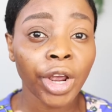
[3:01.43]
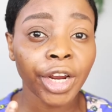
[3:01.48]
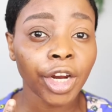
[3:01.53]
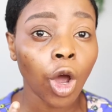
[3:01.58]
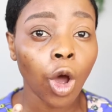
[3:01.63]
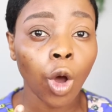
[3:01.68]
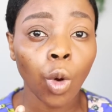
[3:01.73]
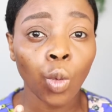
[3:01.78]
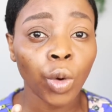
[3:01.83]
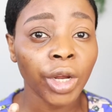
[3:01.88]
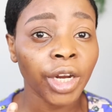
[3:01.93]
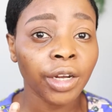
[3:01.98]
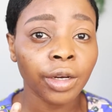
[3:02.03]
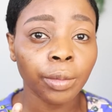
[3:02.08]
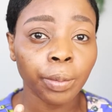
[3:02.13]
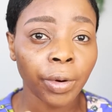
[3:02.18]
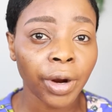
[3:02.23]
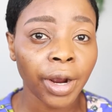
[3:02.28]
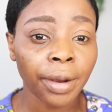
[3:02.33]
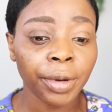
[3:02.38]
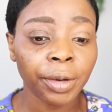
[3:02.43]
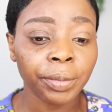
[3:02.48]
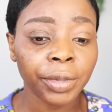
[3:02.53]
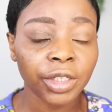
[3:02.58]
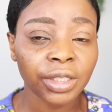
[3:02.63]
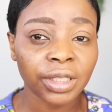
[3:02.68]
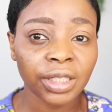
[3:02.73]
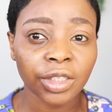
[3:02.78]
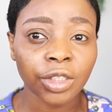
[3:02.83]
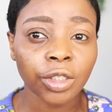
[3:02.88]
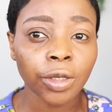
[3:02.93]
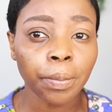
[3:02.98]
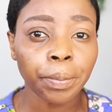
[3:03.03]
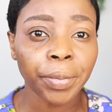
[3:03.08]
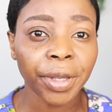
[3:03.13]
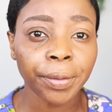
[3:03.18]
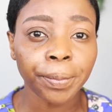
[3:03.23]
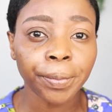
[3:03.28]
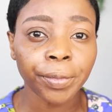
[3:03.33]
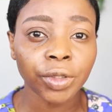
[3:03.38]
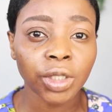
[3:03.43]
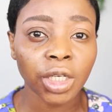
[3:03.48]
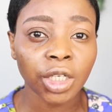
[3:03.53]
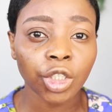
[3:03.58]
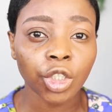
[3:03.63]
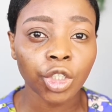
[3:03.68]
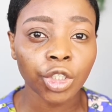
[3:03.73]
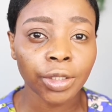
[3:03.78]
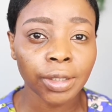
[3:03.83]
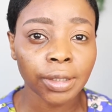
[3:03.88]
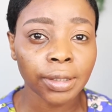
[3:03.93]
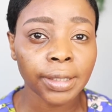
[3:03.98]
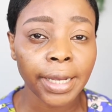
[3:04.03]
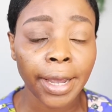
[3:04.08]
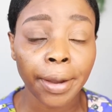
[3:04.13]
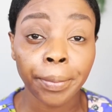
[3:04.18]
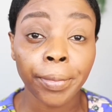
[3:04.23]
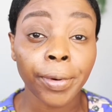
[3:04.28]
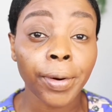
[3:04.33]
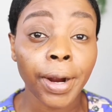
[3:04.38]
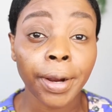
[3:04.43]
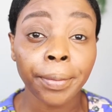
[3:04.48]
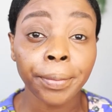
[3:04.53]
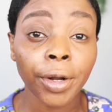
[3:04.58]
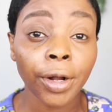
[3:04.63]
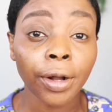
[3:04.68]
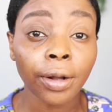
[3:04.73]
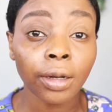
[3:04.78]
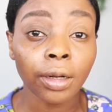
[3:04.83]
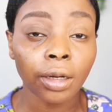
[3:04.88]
on without a primer, because there's some people that don't use a primer.